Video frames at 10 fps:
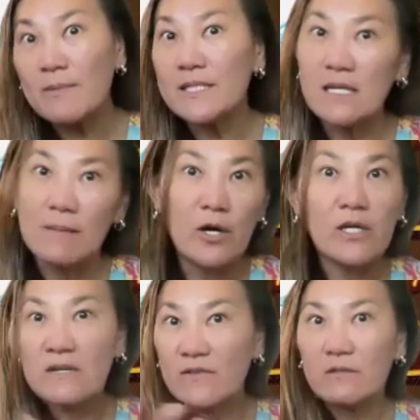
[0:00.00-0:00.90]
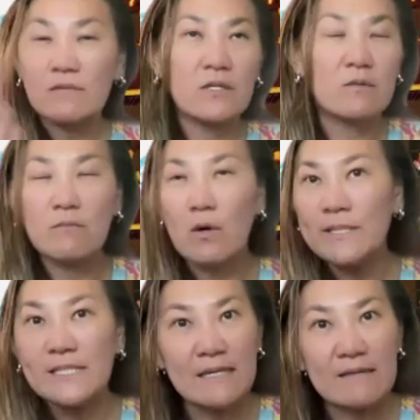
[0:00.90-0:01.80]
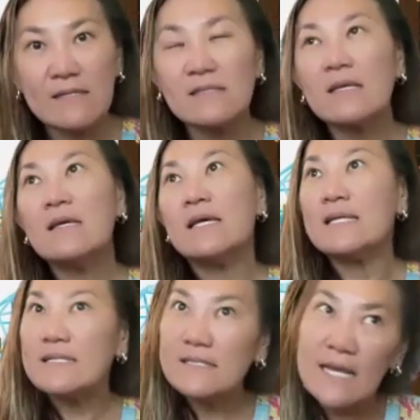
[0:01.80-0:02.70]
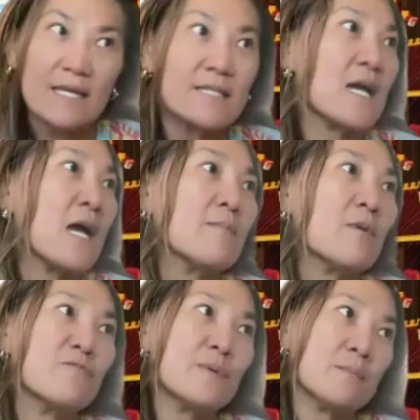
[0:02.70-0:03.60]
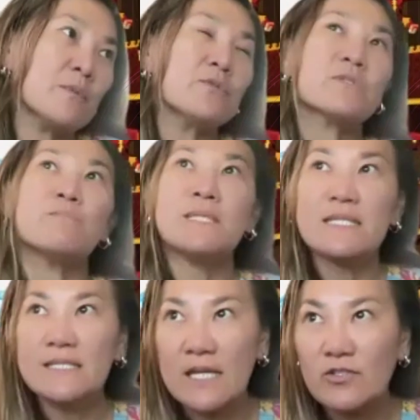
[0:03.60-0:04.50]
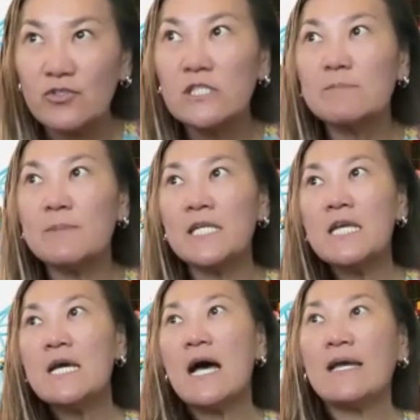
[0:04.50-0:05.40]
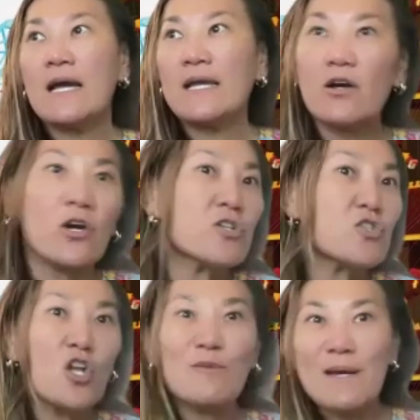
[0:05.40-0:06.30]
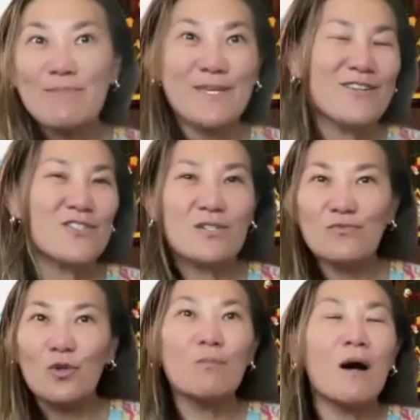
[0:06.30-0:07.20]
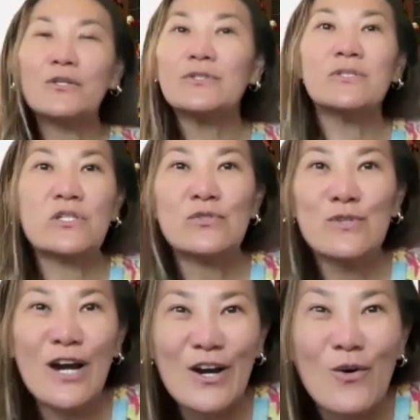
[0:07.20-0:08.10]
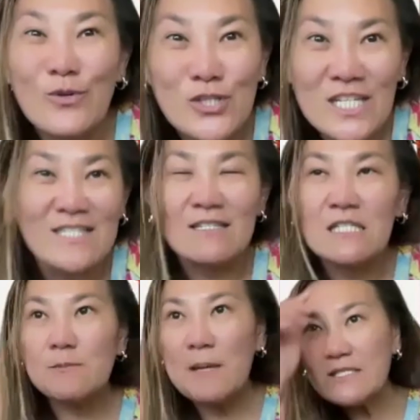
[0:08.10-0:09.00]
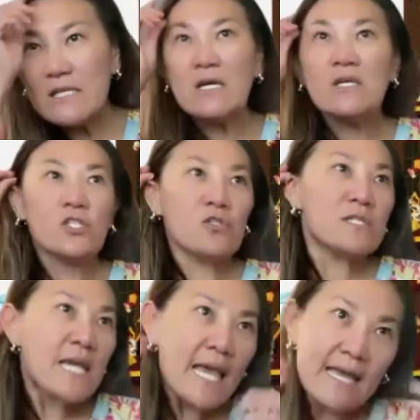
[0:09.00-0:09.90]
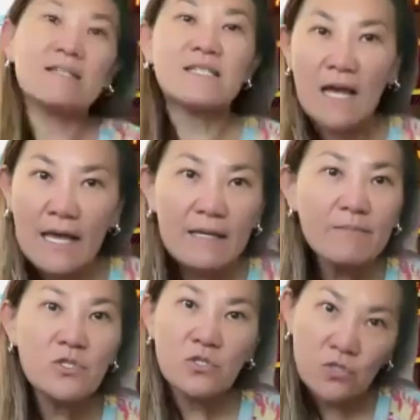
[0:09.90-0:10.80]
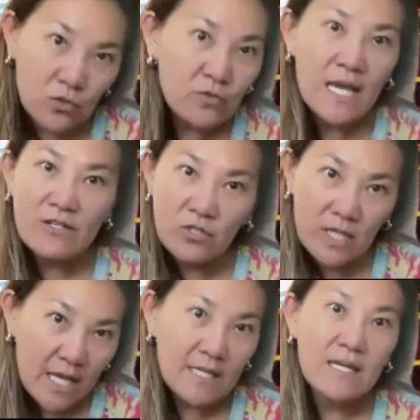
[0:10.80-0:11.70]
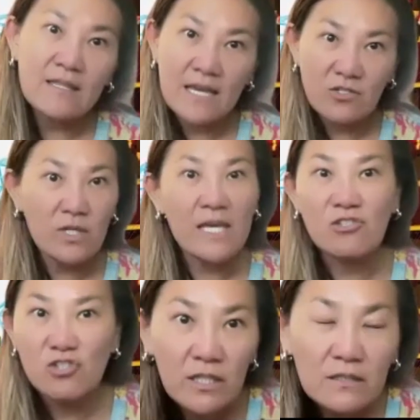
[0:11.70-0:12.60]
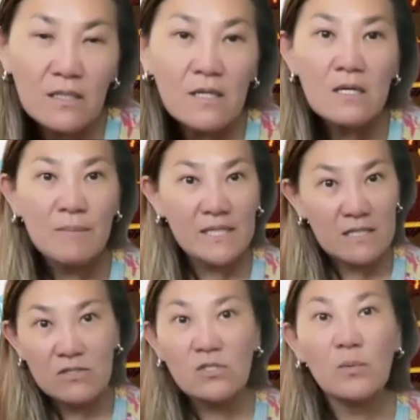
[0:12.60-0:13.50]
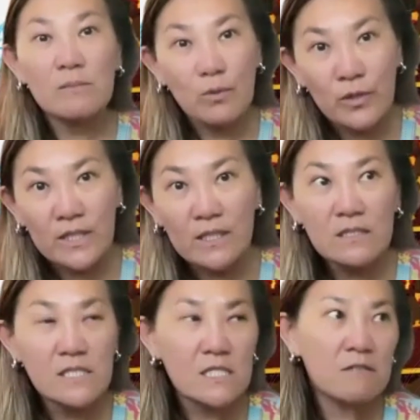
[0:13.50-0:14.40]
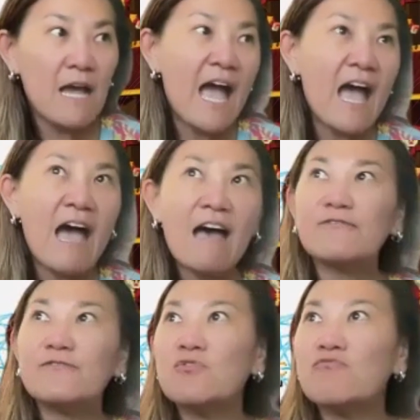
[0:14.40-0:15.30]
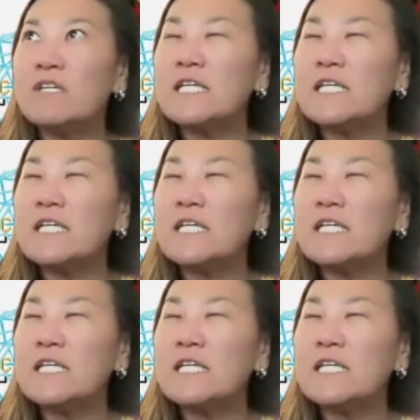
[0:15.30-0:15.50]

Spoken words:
but some aren't. Even moments like this, it is taking time off people's busy schedules. But I urge all of my peers and role models who are OGs in the space to take the time to do the educating and the education, because it's so important to have to